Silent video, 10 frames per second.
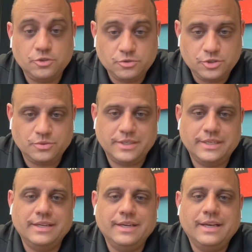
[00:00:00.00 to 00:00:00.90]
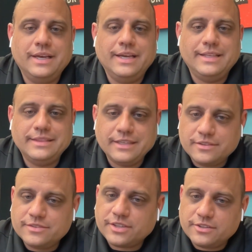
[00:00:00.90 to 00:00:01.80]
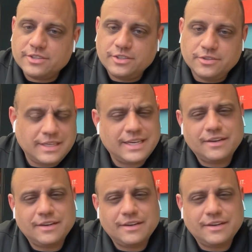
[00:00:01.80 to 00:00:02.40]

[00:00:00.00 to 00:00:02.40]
you do it, they'll start to do it.